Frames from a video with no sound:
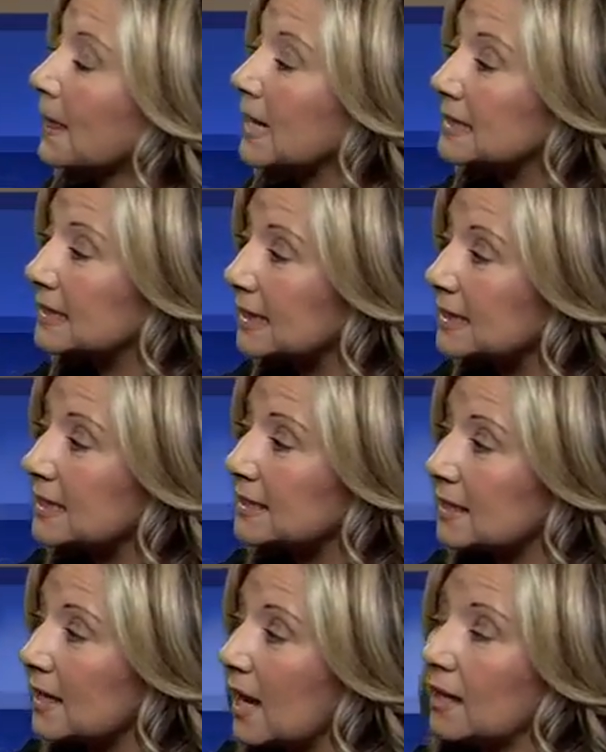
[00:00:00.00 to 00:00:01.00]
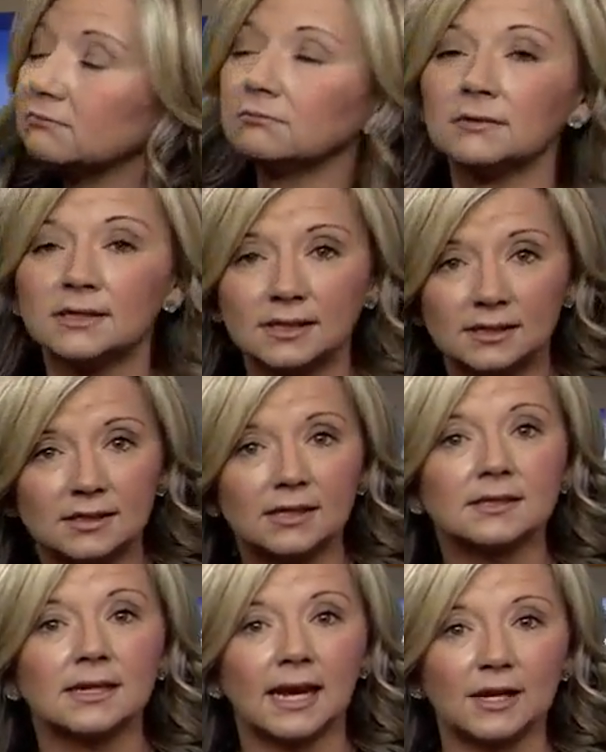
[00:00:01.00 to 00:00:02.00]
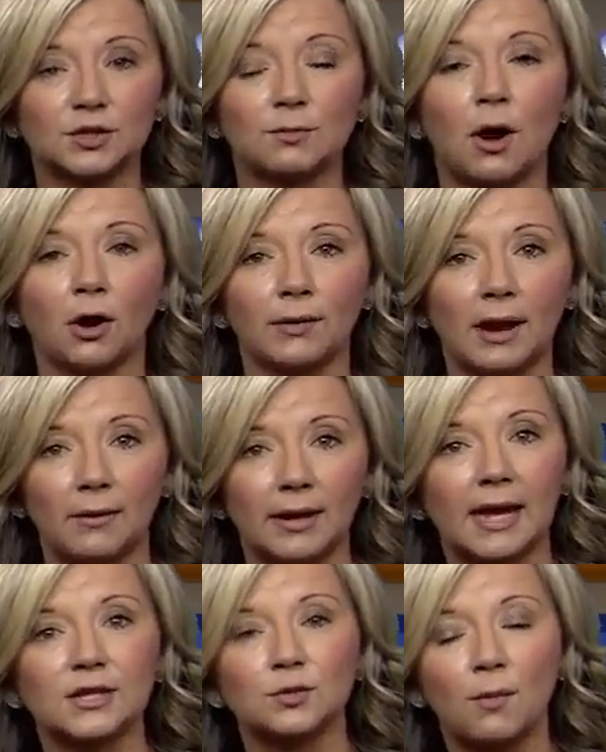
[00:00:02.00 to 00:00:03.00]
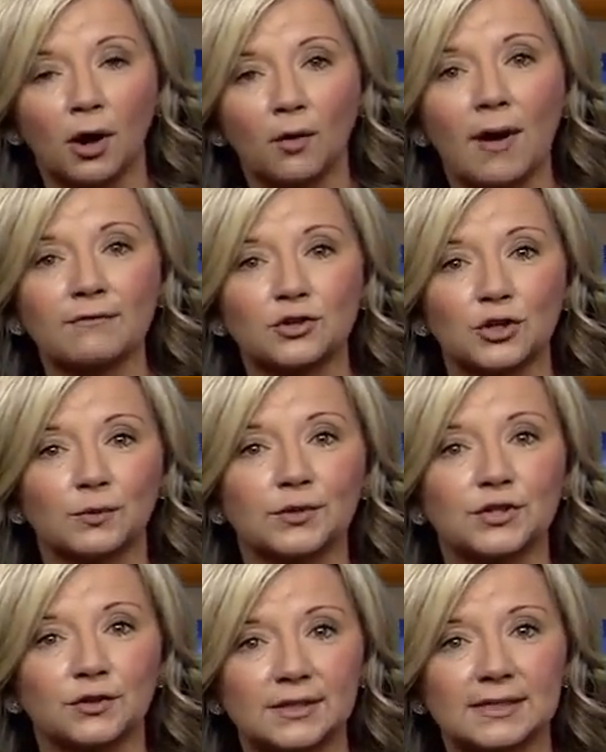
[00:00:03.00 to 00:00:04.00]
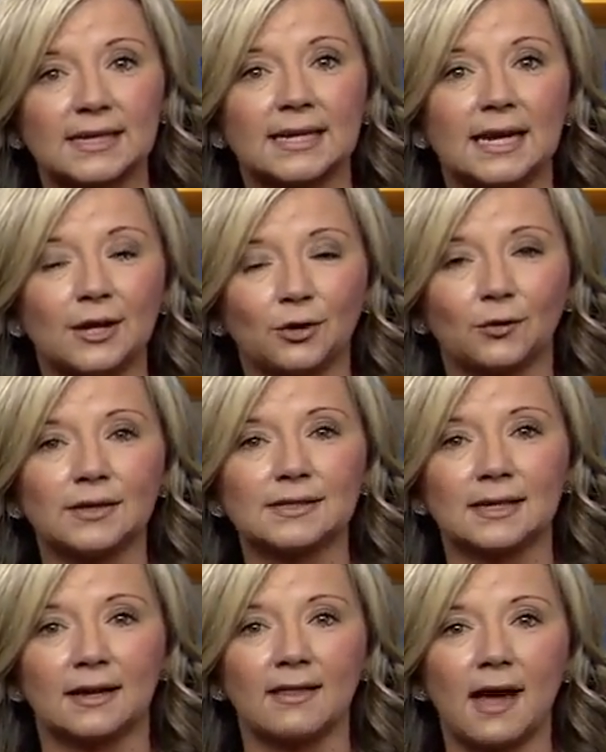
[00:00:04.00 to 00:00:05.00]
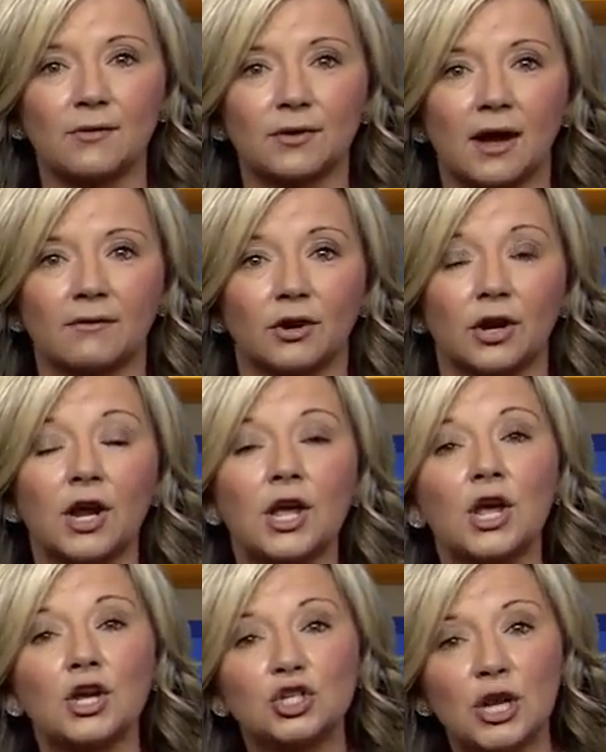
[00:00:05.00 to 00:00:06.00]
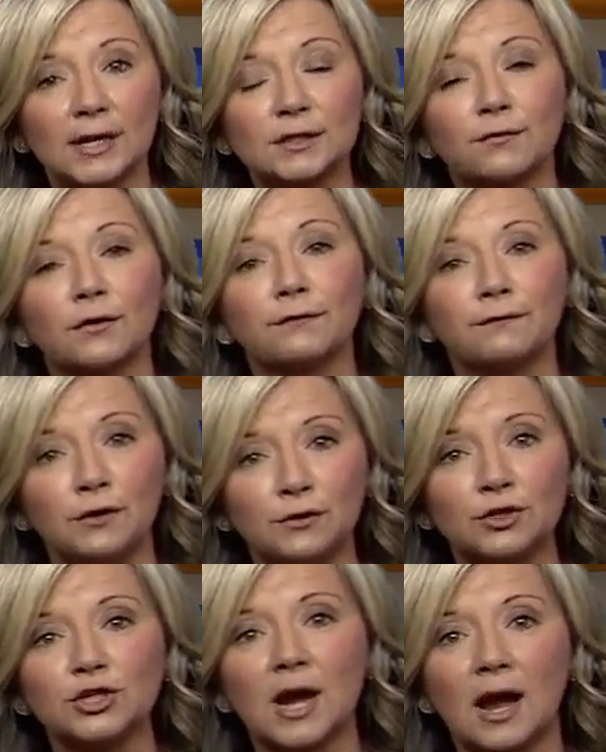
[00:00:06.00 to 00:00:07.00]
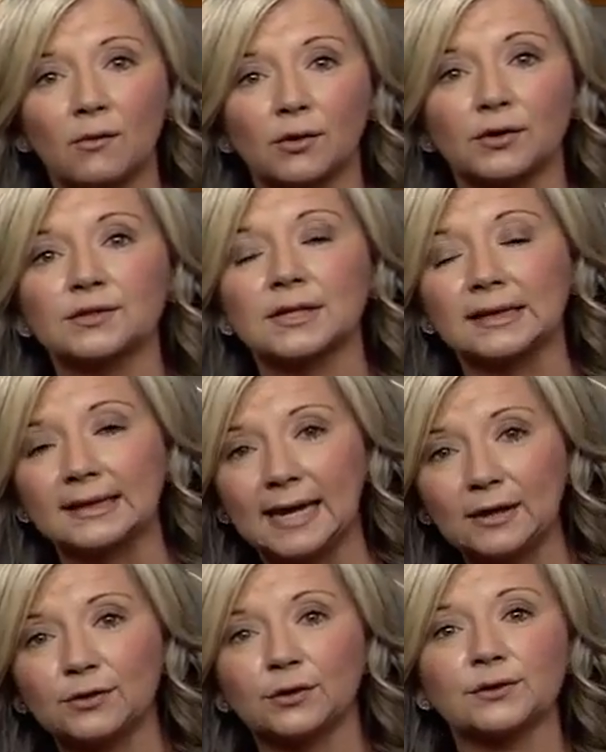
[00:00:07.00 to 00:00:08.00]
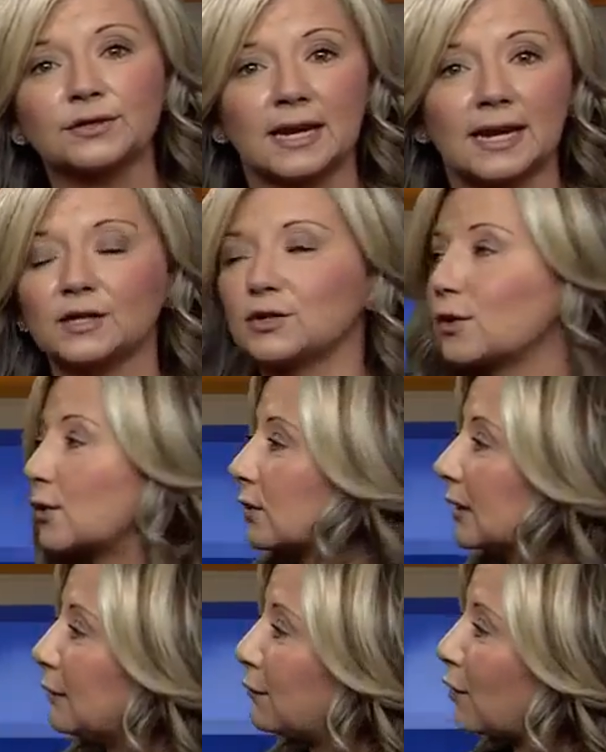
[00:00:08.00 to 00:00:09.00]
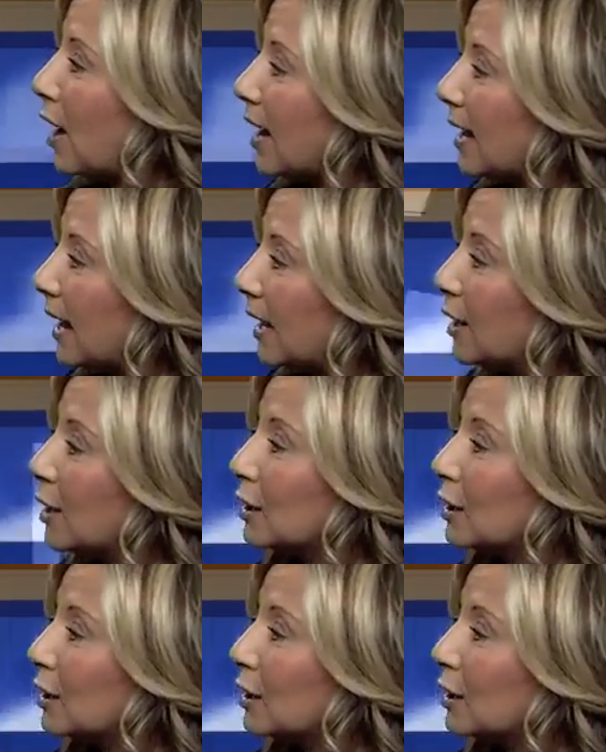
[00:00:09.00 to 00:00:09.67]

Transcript: 60s today, 60s again tomorrow. Now, again, tomorrow afternoon, we'll start to see an increase in cloud cover. Chance for a few showers late Thursday into early Friday.